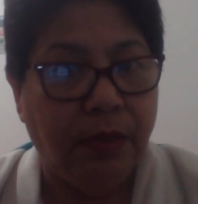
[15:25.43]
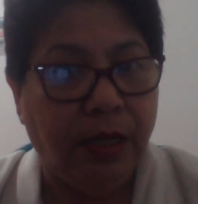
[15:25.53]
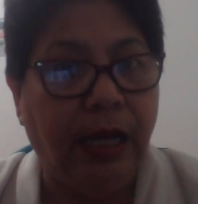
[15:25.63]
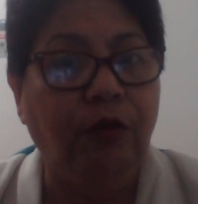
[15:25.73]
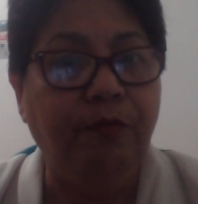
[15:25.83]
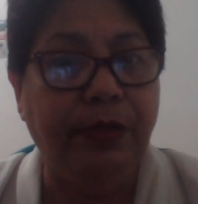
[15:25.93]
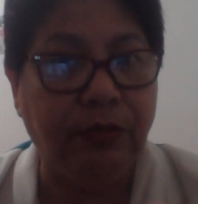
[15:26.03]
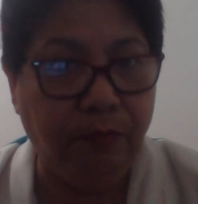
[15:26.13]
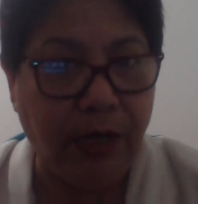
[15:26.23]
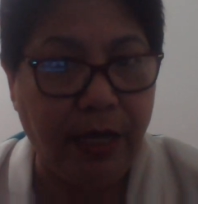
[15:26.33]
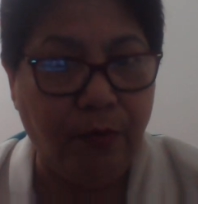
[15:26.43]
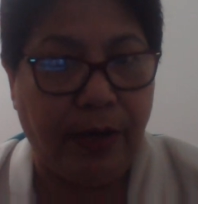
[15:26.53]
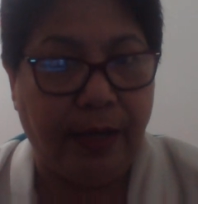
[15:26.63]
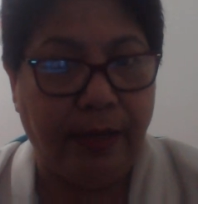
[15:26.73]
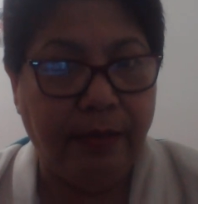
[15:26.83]
a little bit of
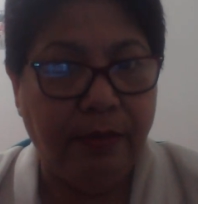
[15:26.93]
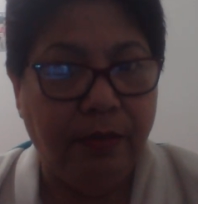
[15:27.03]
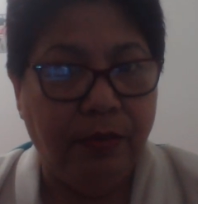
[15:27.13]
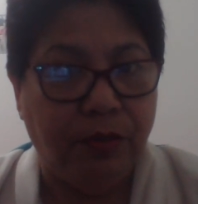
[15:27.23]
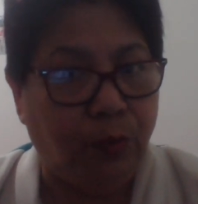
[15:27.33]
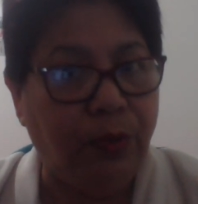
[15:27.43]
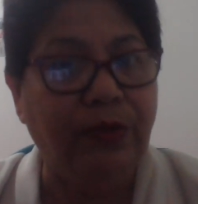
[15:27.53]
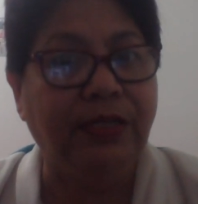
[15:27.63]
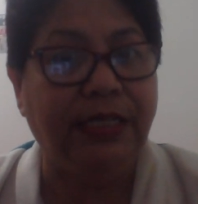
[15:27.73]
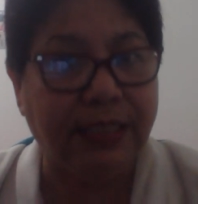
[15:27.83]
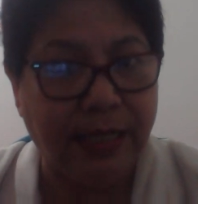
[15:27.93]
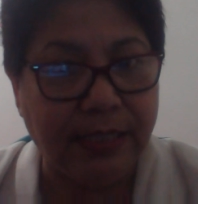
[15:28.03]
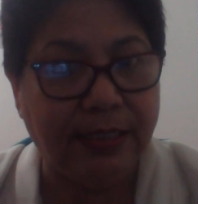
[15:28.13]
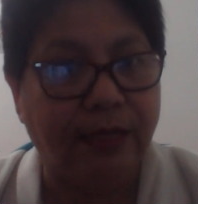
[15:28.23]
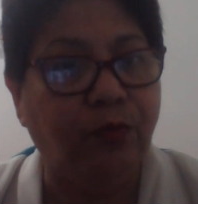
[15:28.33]
leeway. So we will discuss
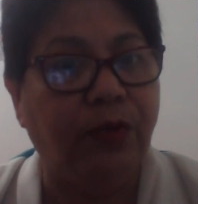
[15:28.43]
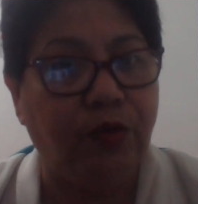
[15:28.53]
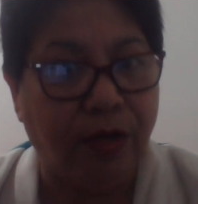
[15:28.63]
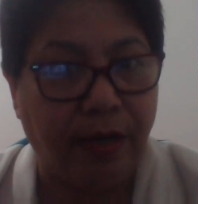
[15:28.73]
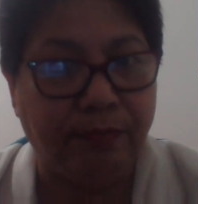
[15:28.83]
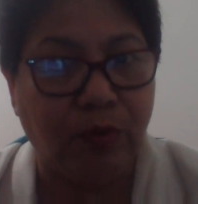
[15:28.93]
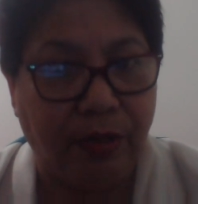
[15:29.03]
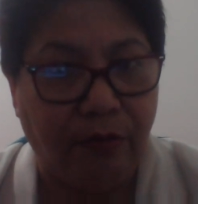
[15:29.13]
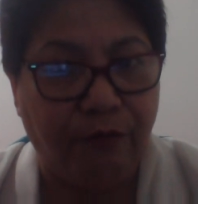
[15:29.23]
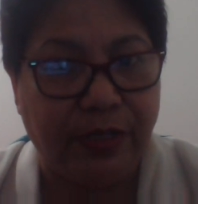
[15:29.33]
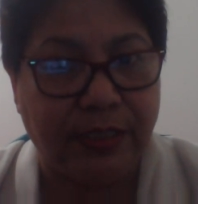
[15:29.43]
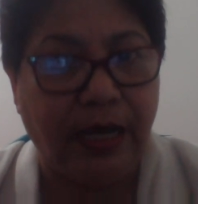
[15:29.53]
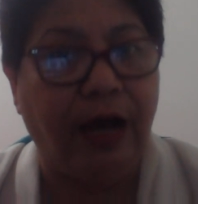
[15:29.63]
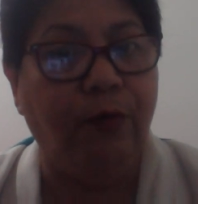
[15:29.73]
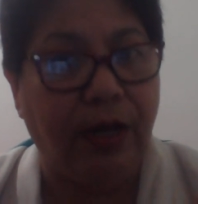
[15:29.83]
that when you come to the office.
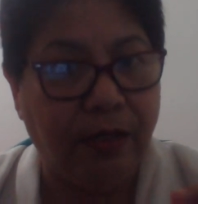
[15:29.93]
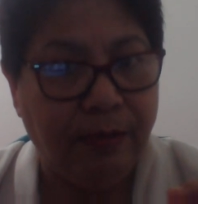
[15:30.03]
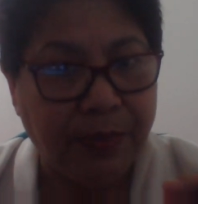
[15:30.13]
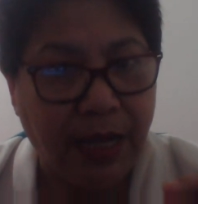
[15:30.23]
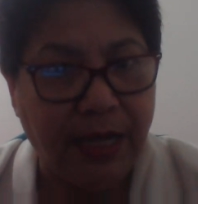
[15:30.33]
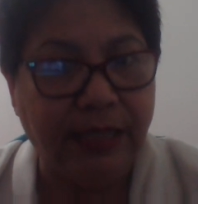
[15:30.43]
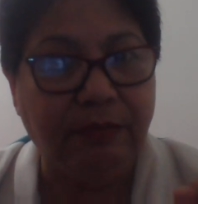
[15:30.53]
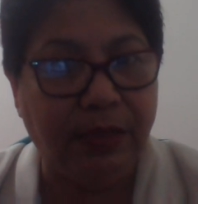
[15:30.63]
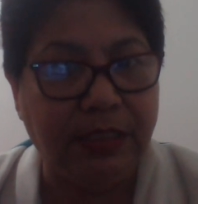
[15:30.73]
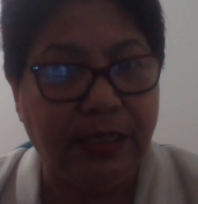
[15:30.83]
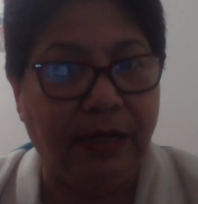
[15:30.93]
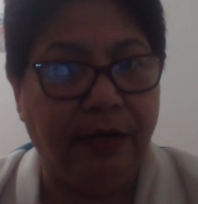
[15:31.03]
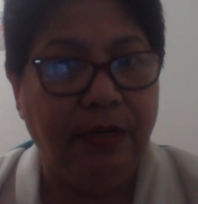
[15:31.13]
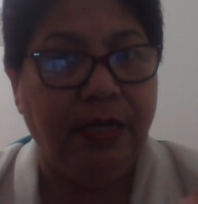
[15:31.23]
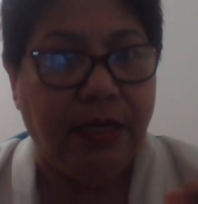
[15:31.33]
I will ask my
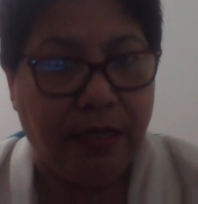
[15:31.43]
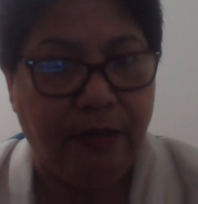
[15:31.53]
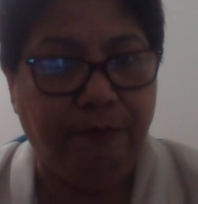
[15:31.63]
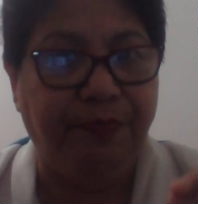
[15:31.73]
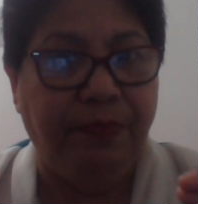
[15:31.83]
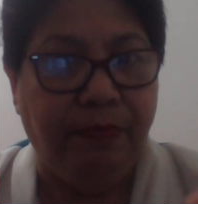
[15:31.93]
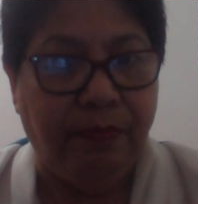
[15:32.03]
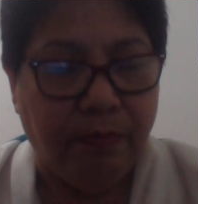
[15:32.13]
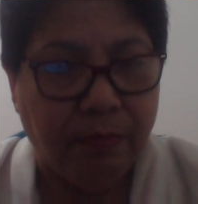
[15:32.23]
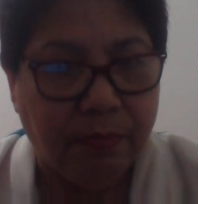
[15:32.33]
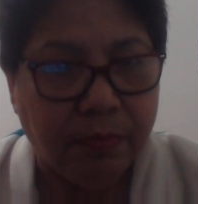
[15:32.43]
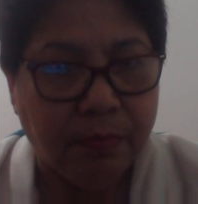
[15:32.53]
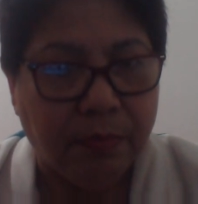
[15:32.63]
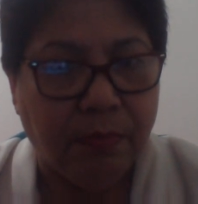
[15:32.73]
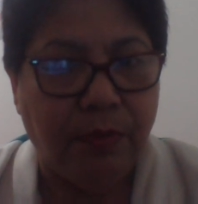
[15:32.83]
seller if
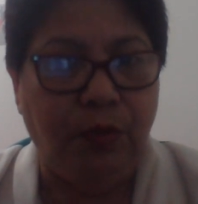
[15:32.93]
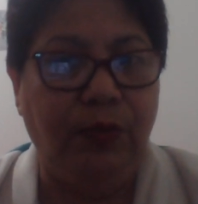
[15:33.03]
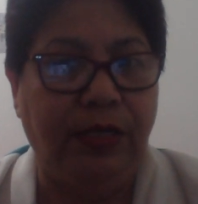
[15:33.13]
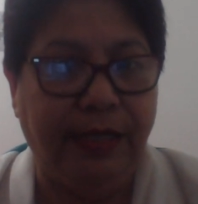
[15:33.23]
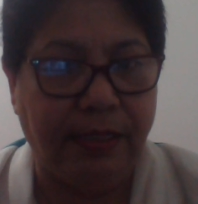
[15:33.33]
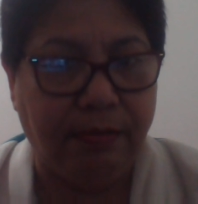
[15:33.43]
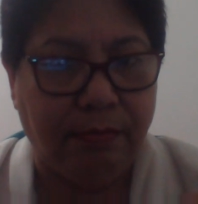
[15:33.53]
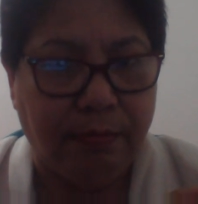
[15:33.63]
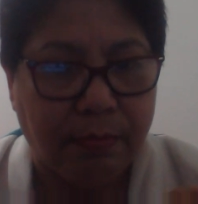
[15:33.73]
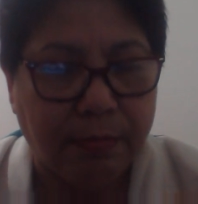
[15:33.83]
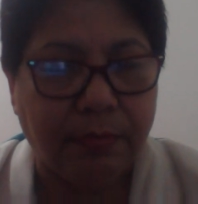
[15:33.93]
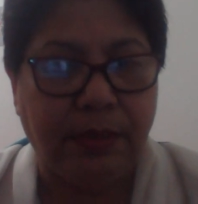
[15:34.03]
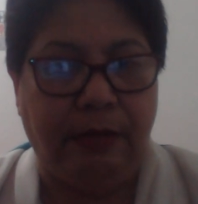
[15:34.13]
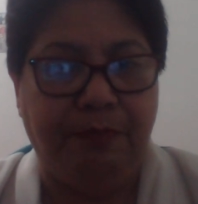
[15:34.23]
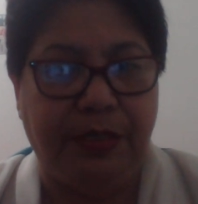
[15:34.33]
you will get
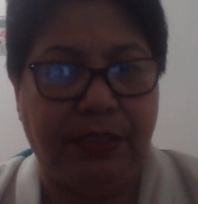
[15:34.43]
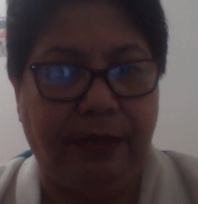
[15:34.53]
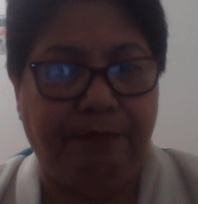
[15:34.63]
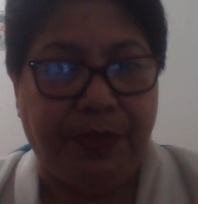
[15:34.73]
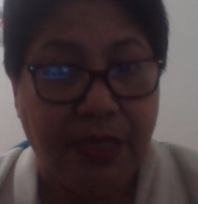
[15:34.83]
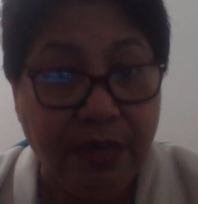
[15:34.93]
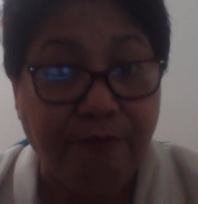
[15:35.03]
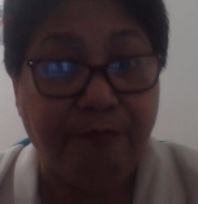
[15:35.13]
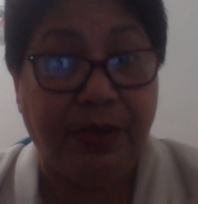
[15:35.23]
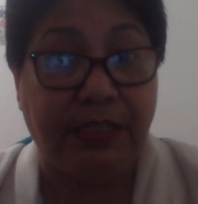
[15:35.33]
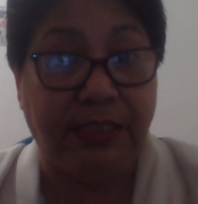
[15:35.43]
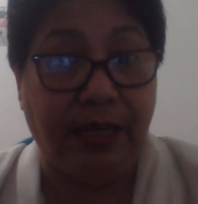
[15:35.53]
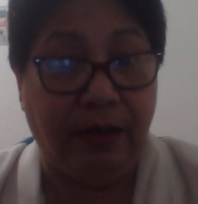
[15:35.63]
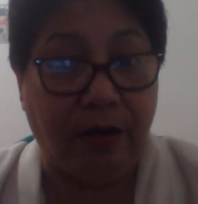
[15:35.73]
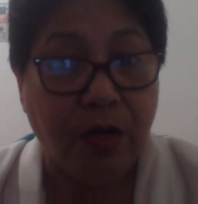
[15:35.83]
10%. If my
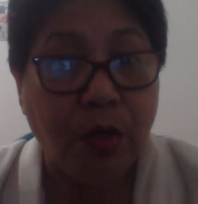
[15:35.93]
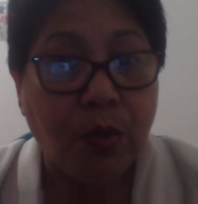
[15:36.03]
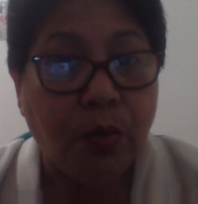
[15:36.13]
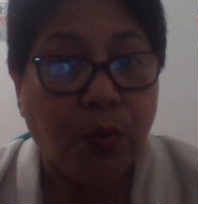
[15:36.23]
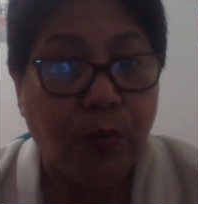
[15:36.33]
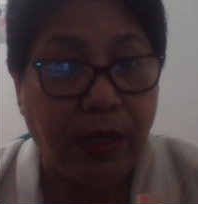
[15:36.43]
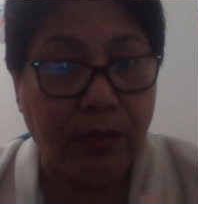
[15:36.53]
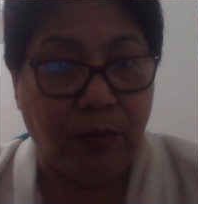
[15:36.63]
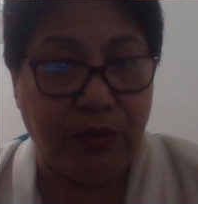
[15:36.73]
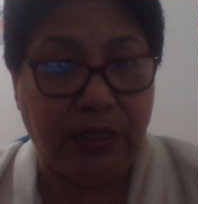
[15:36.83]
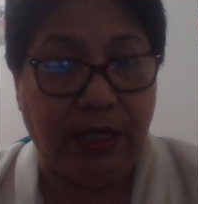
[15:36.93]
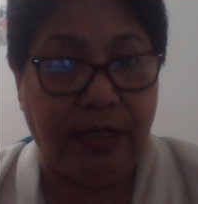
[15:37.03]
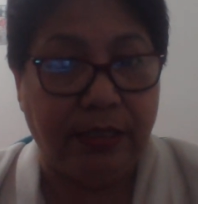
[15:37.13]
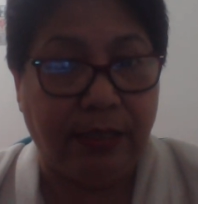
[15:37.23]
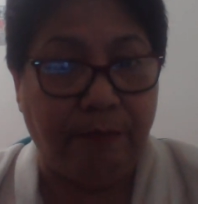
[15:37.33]
seller will
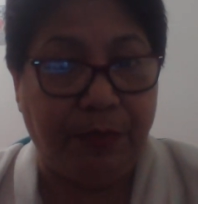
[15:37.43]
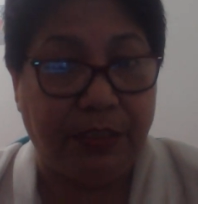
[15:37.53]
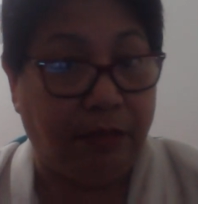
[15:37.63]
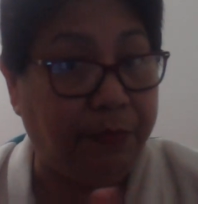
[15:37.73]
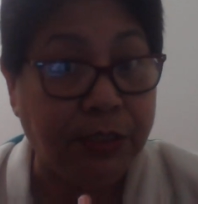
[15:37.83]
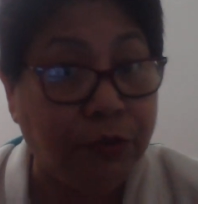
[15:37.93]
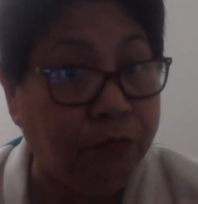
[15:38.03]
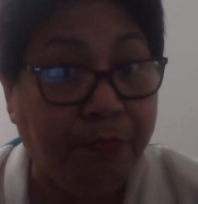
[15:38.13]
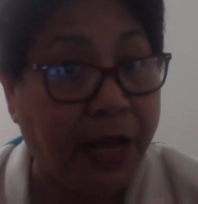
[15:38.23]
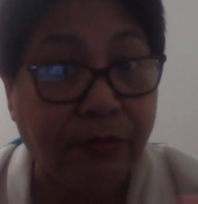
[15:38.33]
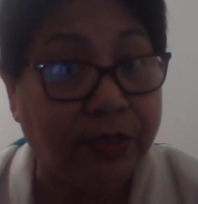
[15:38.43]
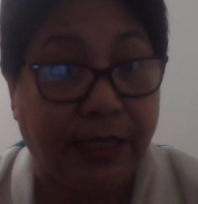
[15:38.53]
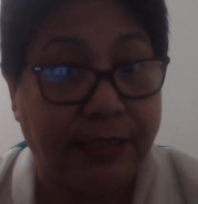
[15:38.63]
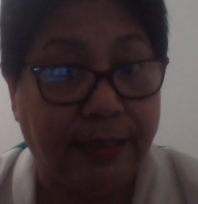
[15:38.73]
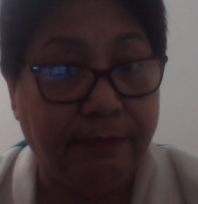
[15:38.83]
consider 10%, but don't bank on
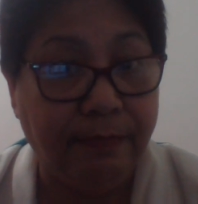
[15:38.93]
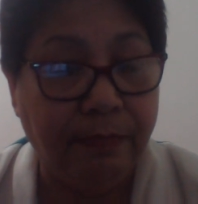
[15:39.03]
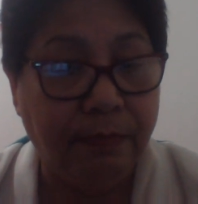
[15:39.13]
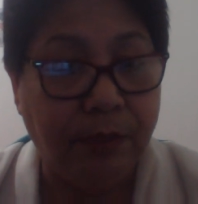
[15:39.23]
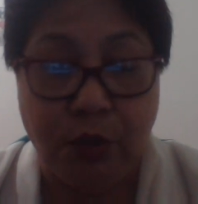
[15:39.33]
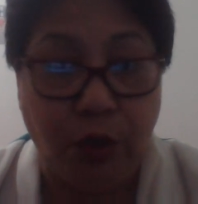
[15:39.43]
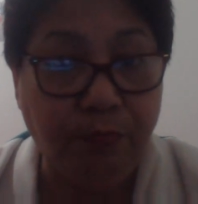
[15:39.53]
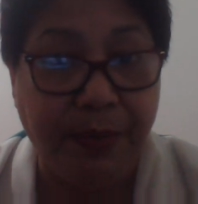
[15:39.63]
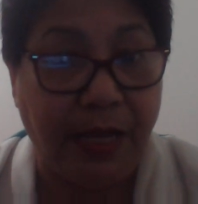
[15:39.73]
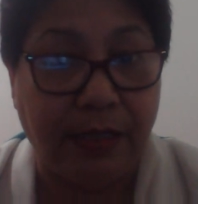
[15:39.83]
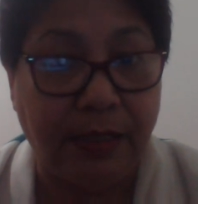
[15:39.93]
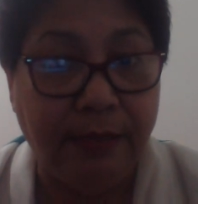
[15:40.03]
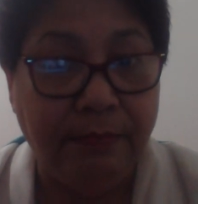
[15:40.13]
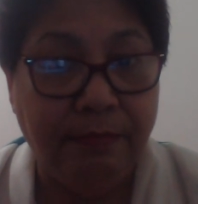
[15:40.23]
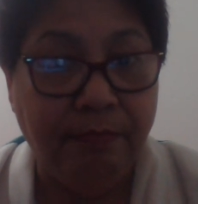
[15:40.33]
it. Don't bank,
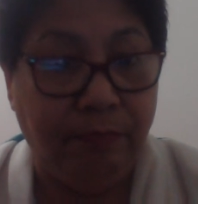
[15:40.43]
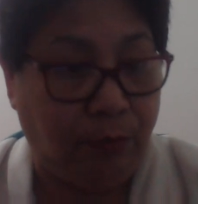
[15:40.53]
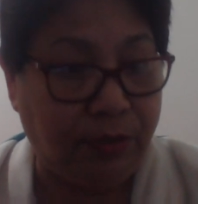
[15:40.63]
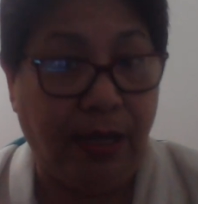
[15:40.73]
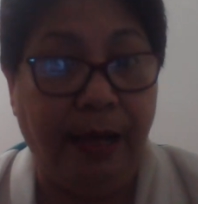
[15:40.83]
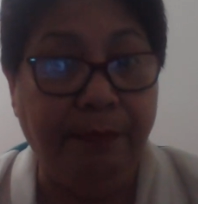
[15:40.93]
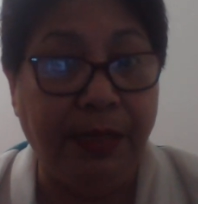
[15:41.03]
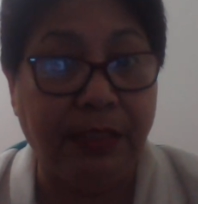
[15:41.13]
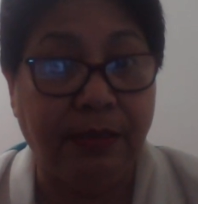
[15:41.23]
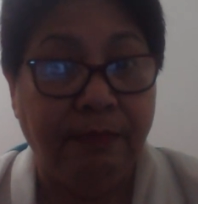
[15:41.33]
because I'm not